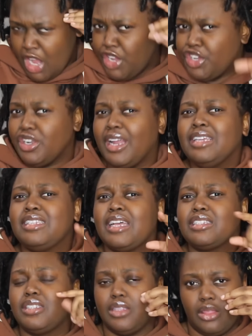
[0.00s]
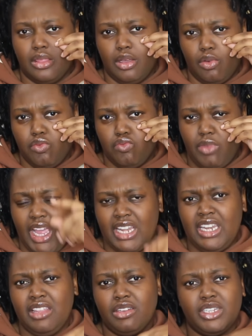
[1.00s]
you're not his ex, though,
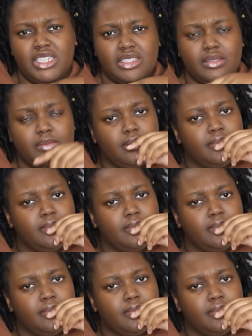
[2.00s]
and neither is.